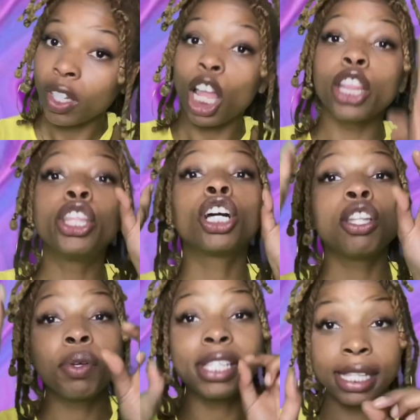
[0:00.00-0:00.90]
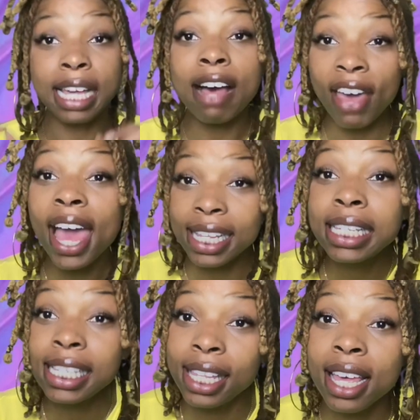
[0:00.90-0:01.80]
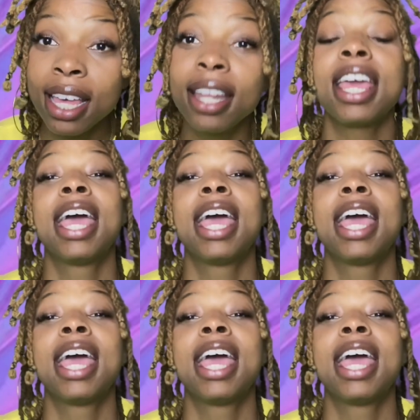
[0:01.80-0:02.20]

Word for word: the closest thing I've had since then